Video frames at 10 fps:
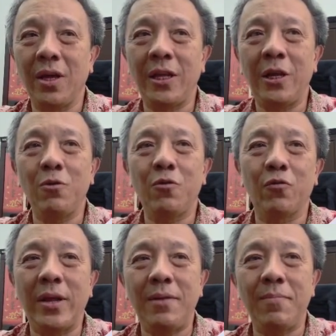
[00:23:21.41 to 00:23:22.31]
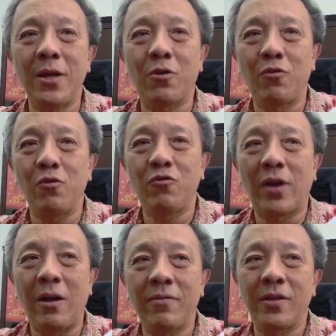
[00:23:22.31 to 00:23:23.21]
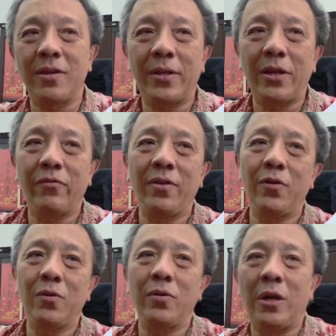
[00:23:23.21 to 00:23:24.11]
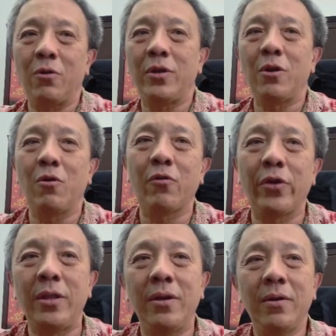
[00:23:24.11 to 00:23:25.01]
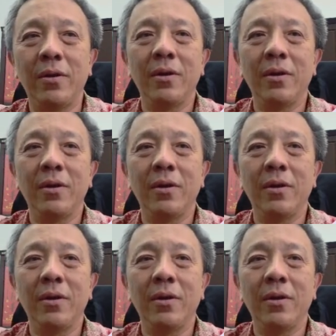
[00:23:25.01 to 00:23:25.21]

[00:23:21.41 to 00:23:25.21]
it includes randomized controlled trials, systematic review, including Cochrane